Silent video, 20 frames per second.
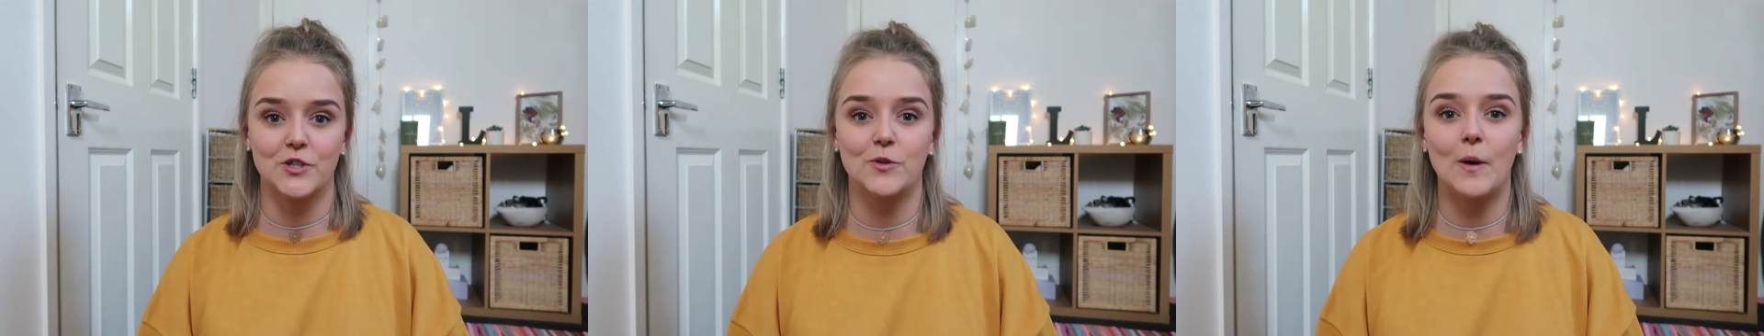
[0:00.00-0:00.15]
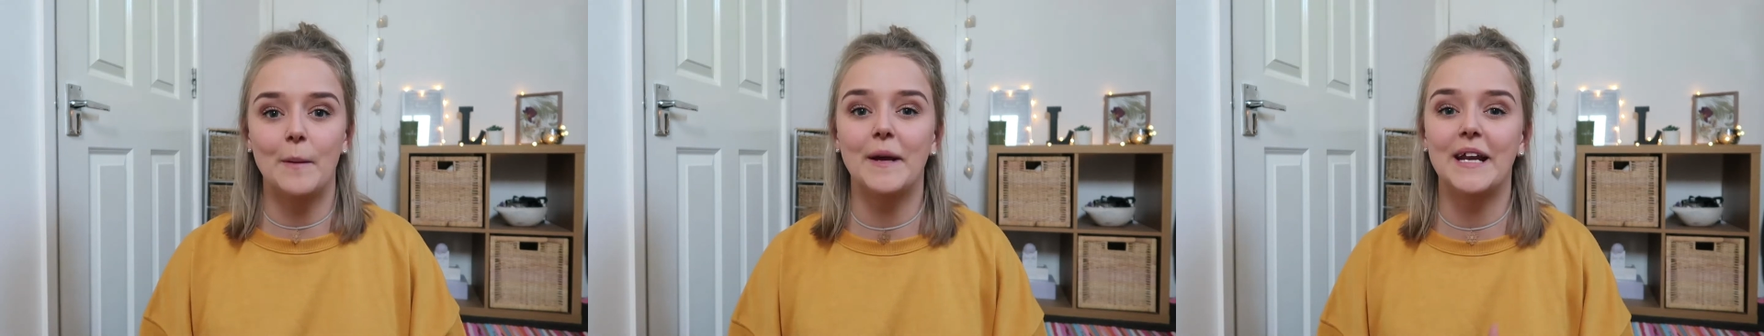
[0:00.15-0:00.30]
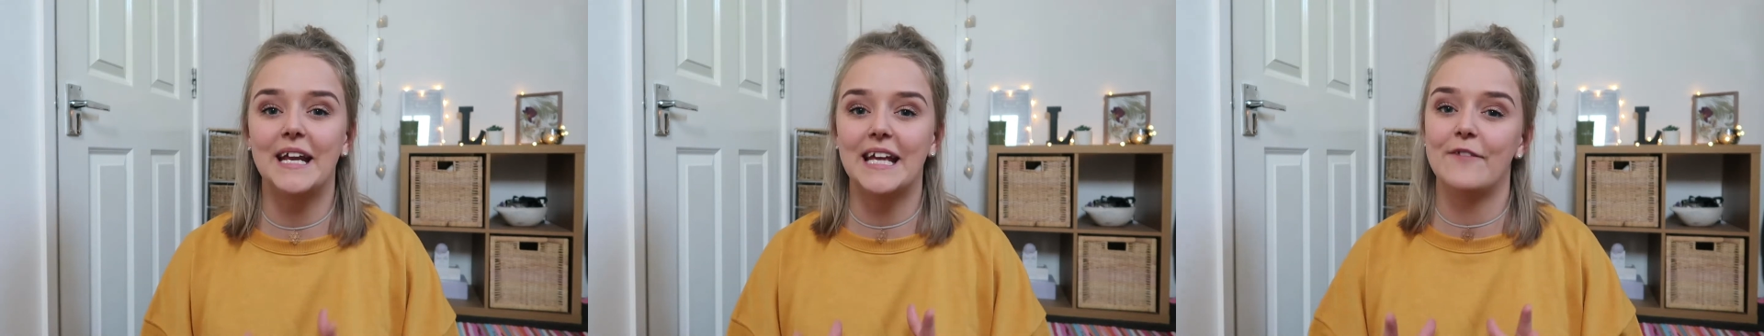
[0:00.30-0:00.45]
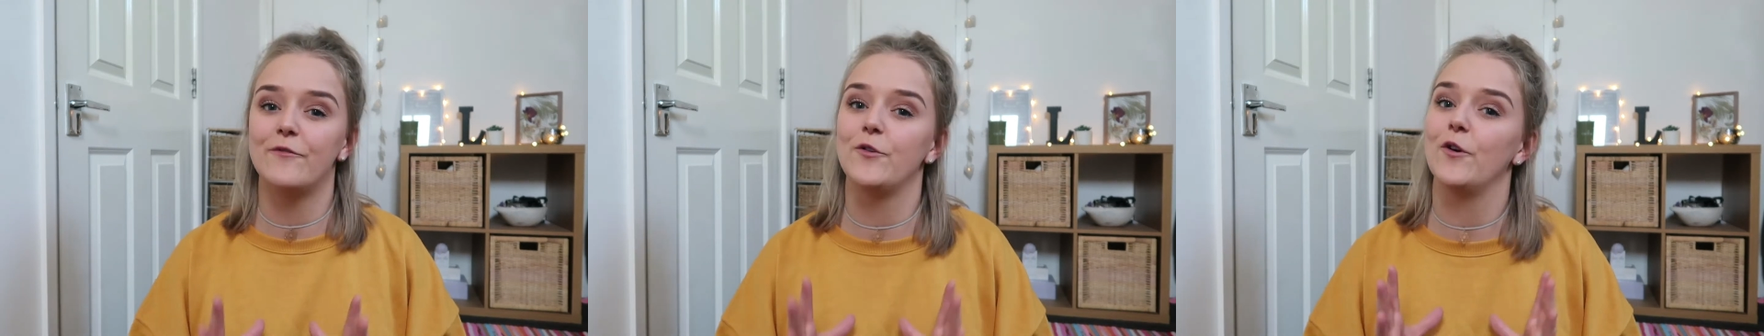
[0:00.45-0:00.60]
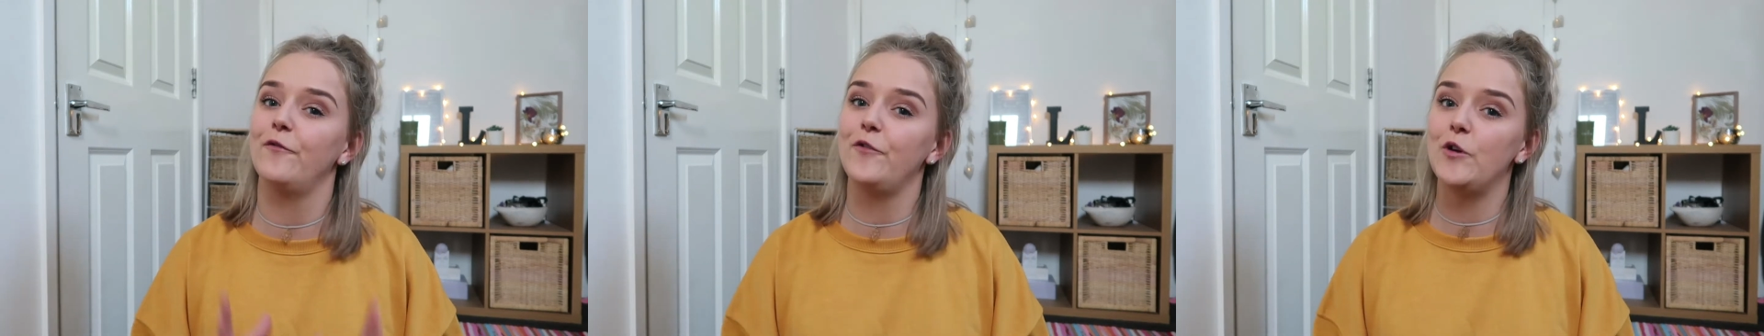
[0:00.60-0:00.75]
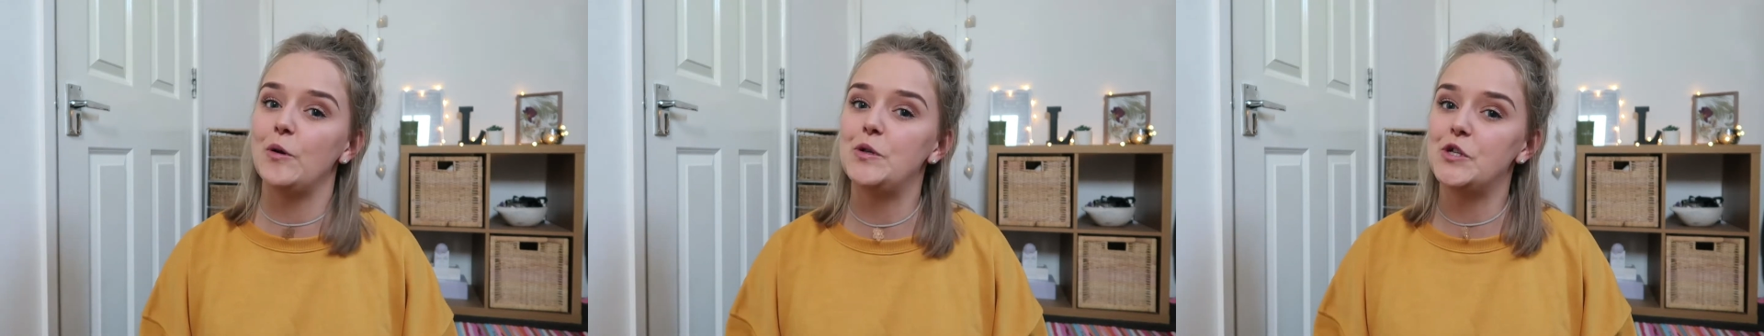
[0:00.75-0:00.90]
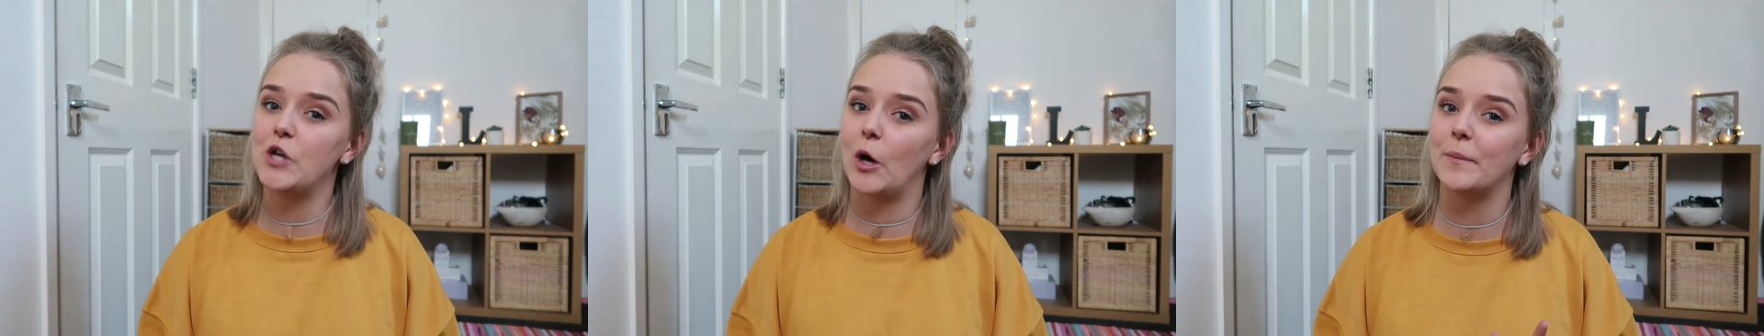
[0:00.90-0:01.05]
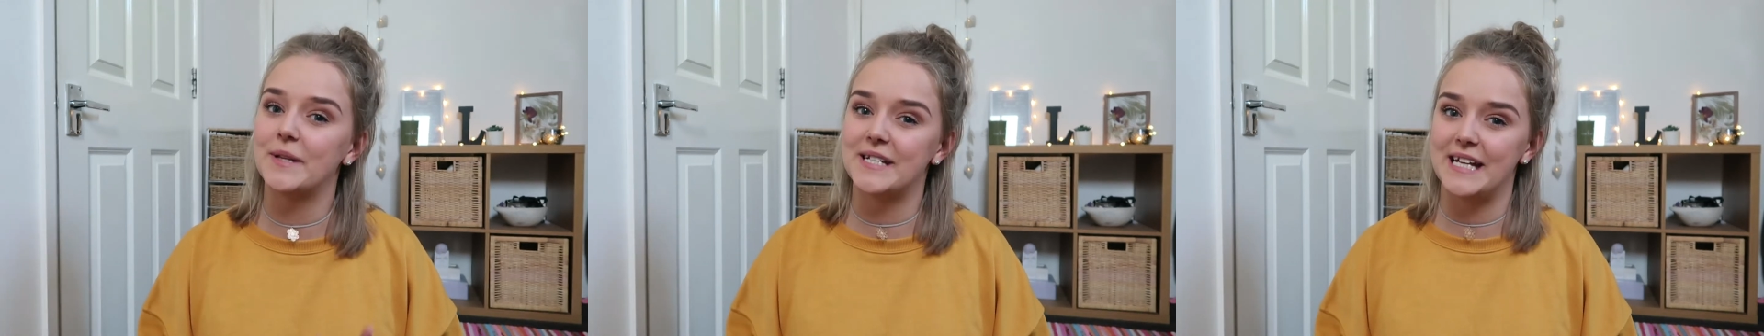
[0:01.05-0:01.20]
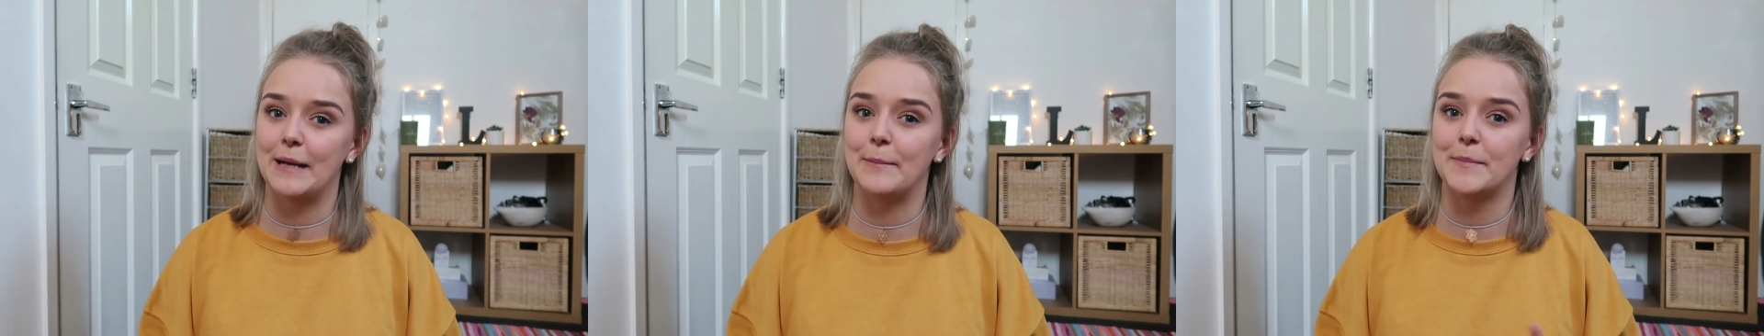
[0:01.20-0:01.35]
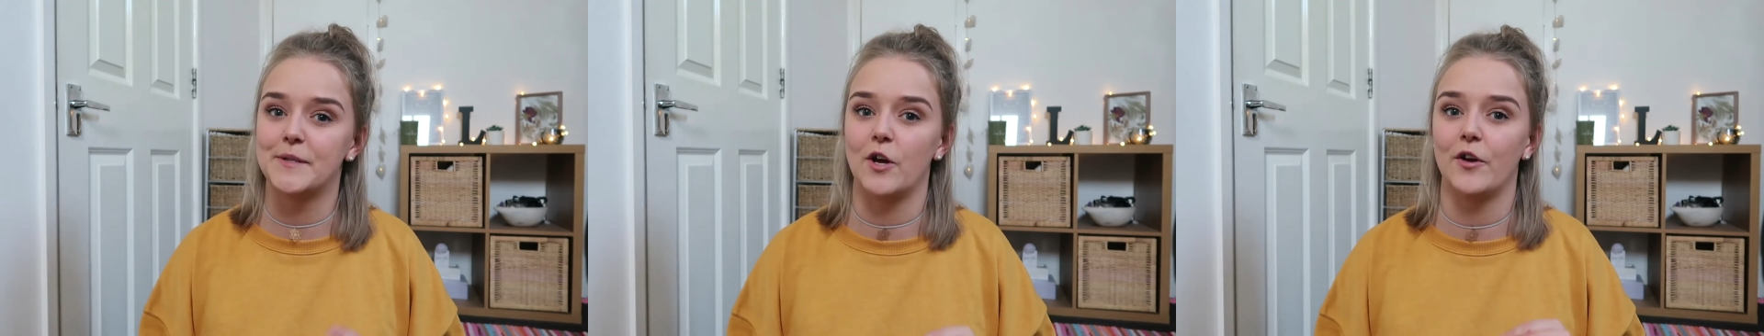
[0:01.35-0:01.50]
So I'm going to give you a few top
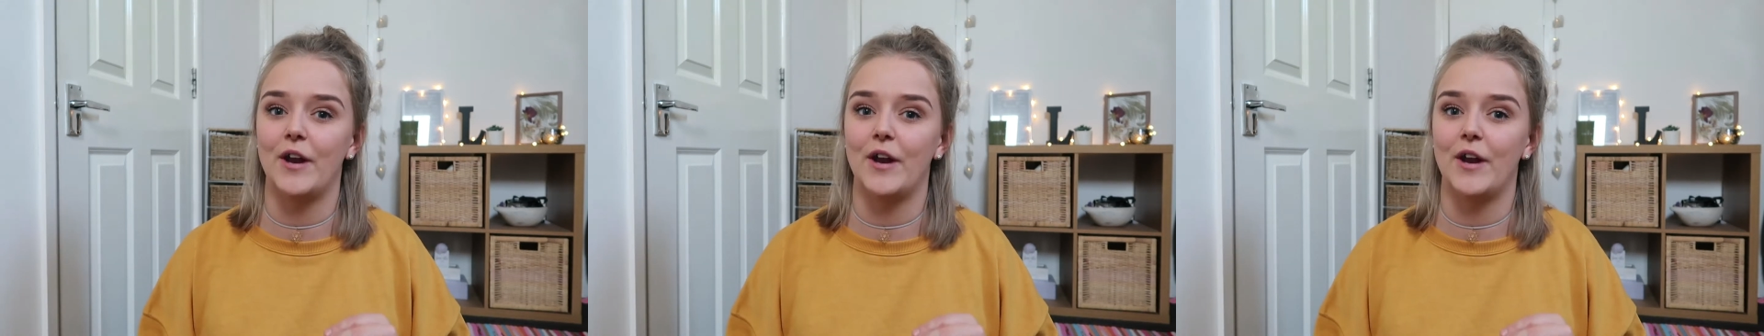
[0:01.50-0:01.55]
tips